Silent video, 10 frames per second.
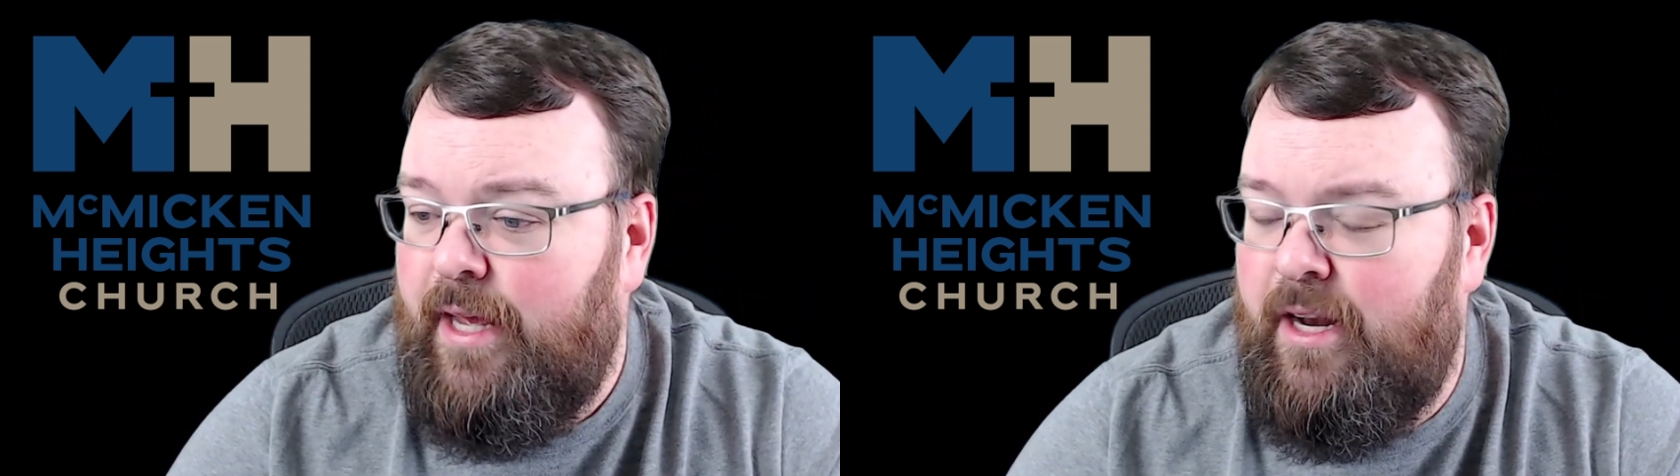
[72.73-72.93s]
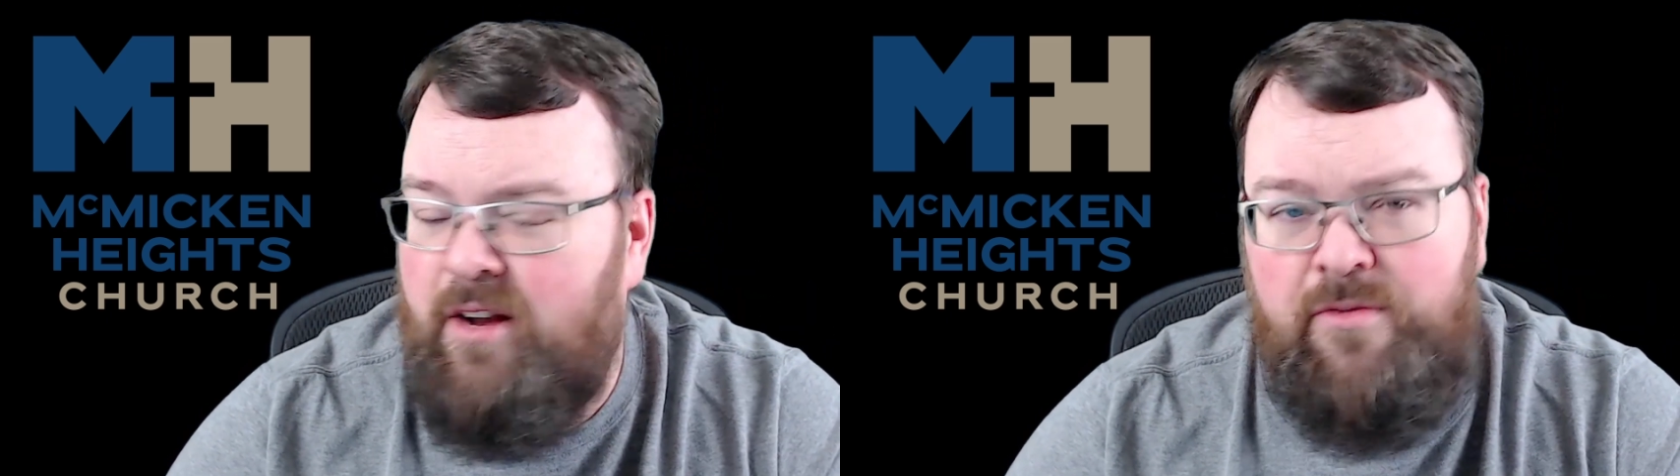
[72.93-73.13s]

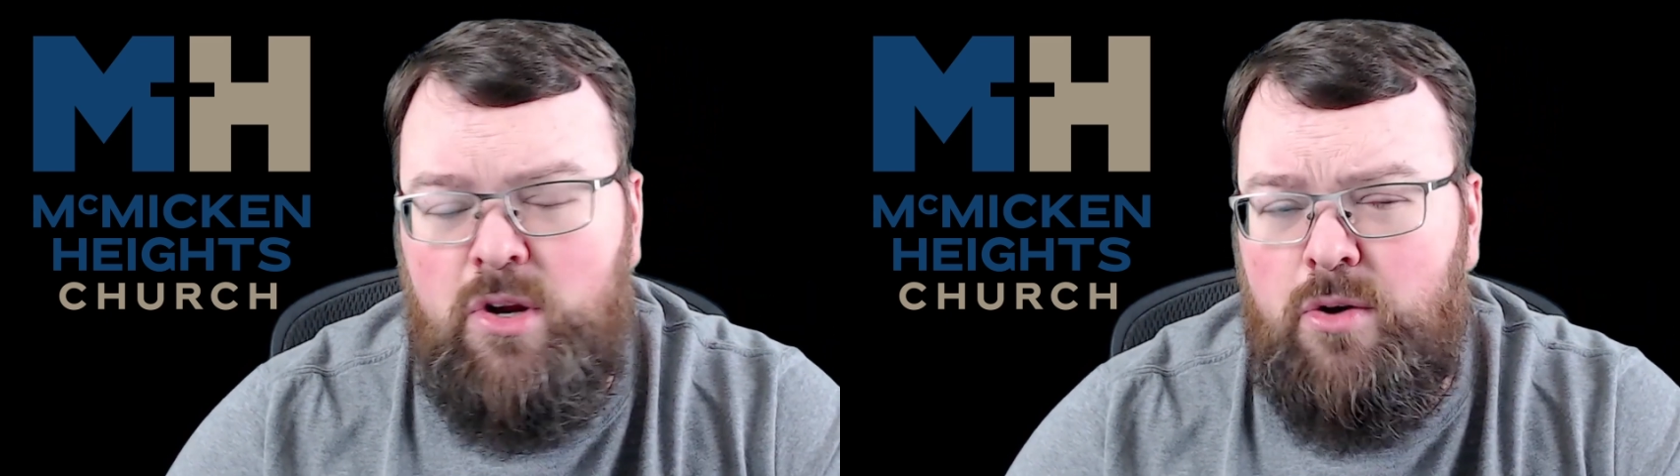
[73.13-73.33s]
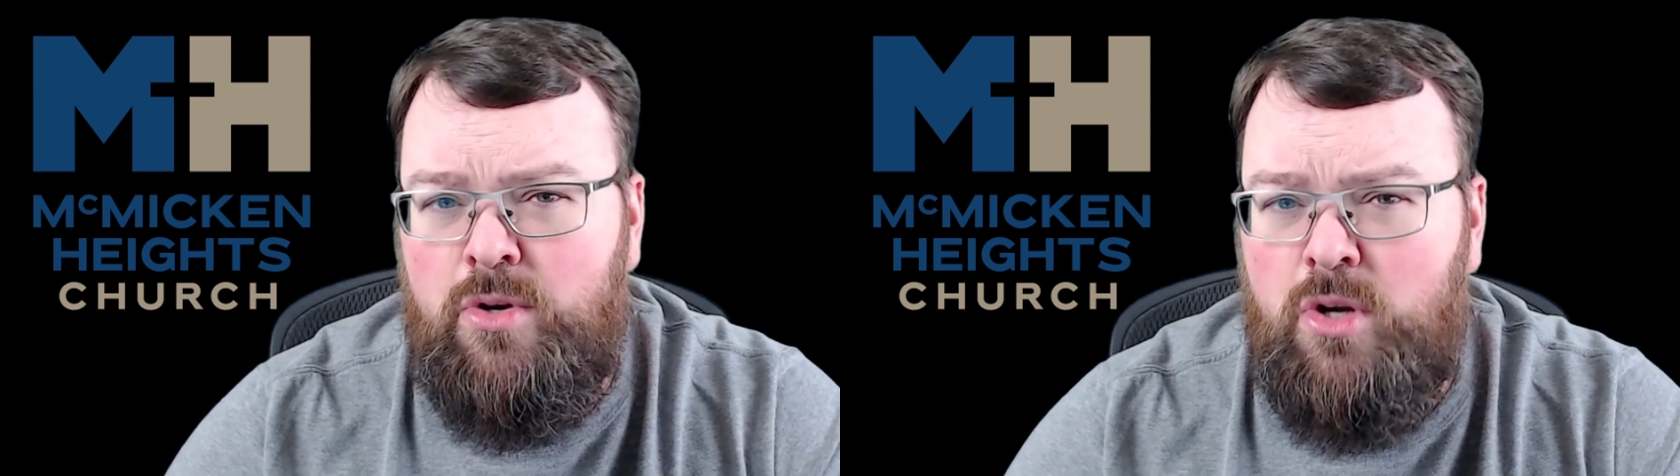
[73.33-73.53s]
And if you
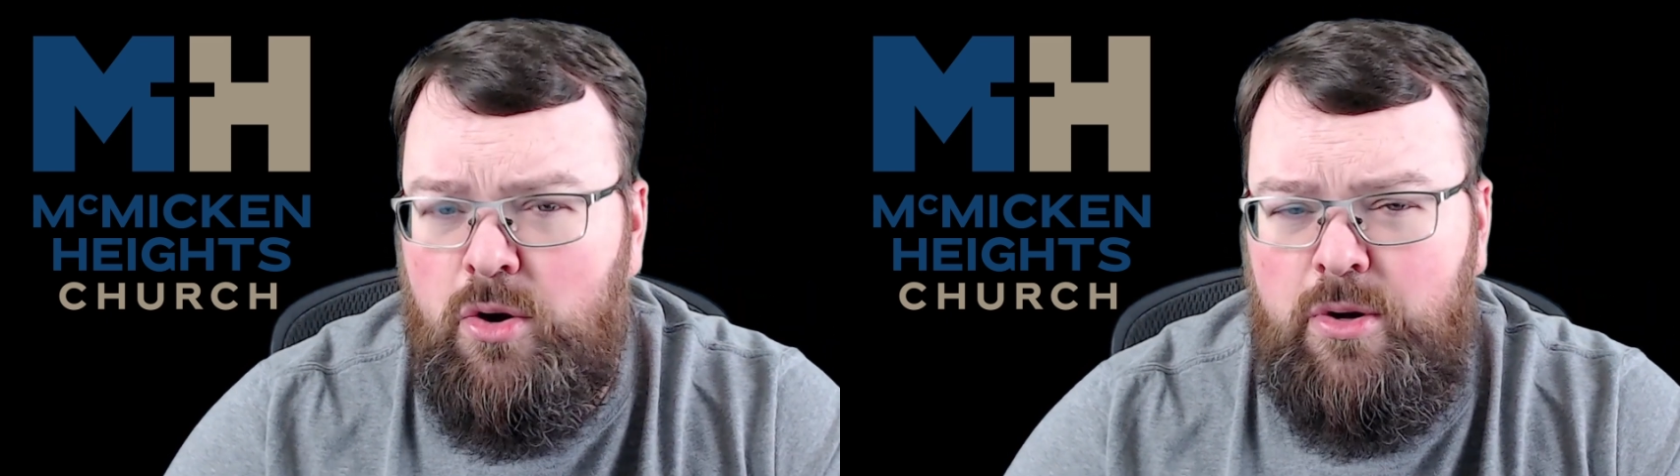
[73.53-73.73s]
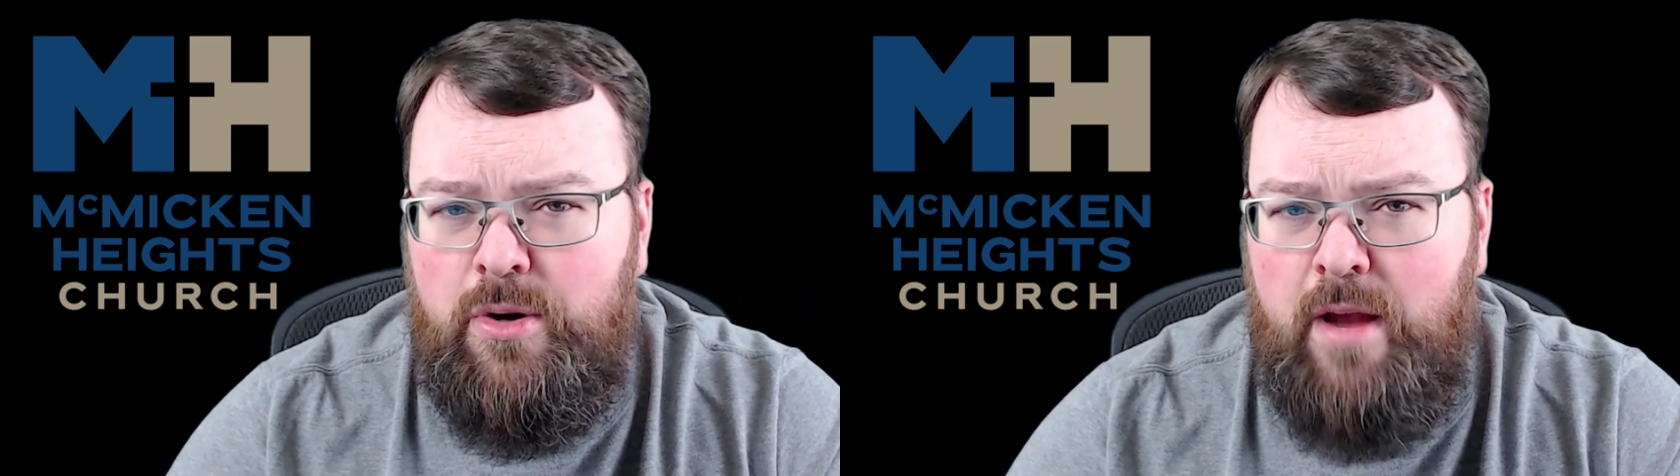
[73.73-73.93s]
don't
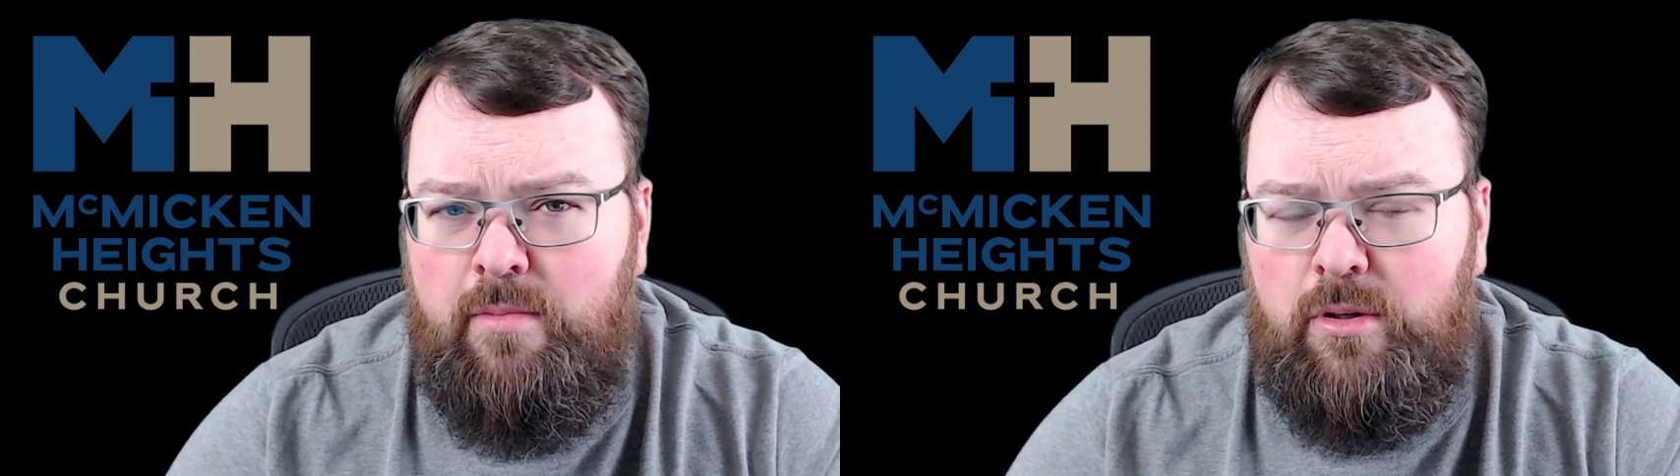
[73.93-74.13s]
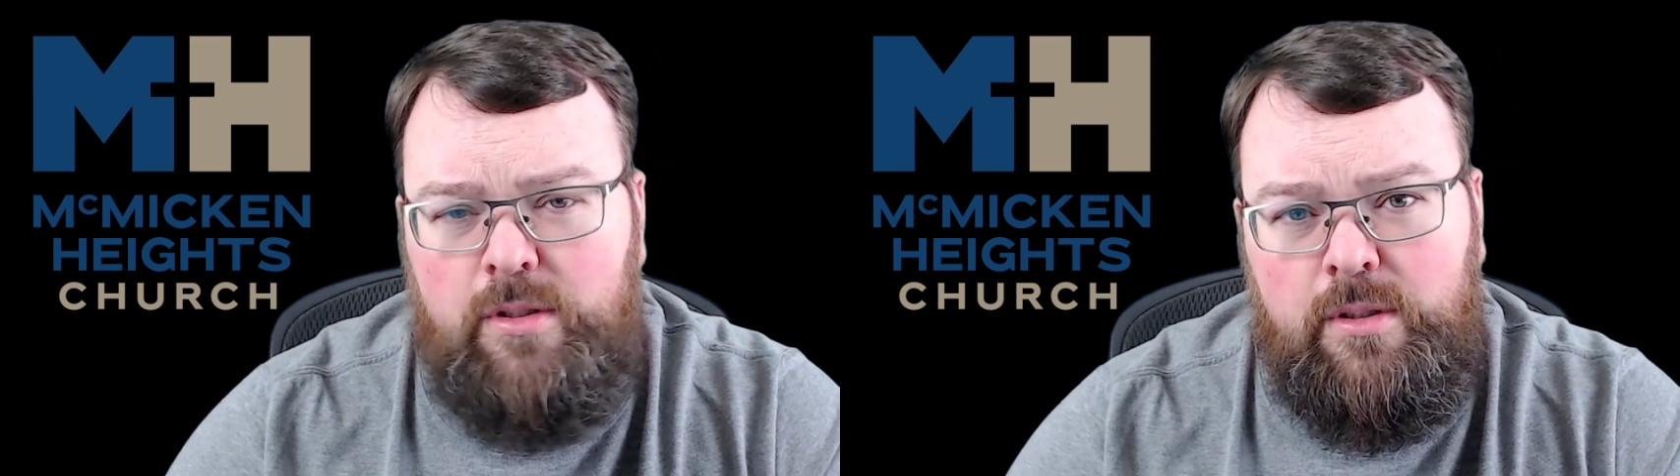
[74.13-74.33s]
know your
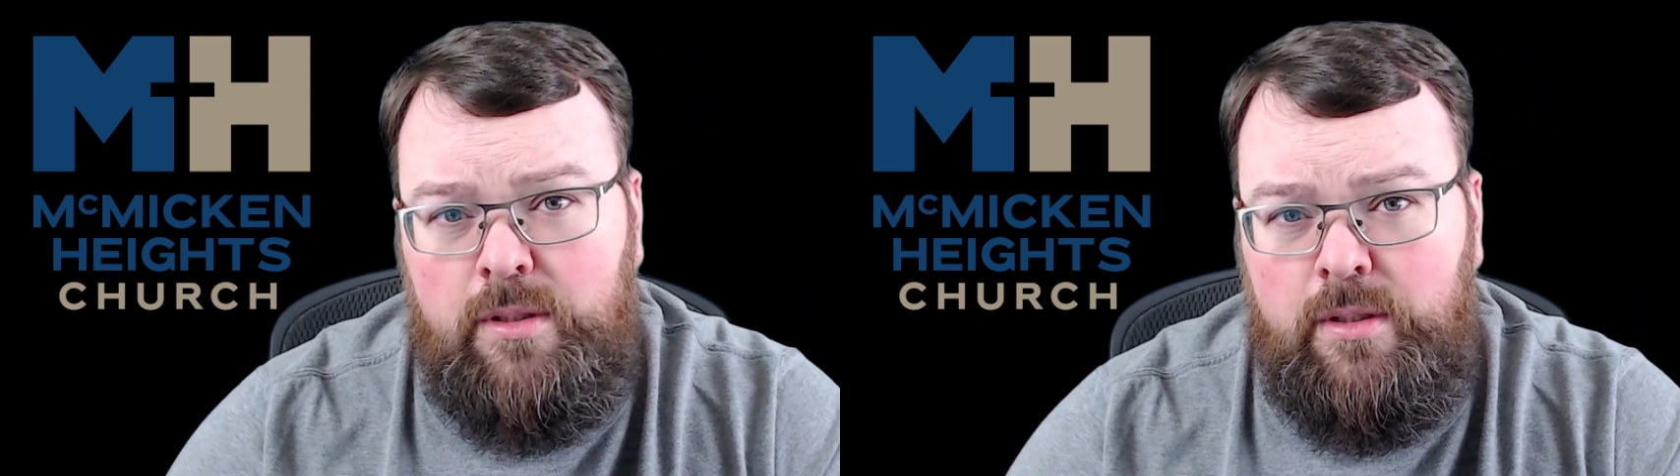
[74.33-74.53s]
neighbors,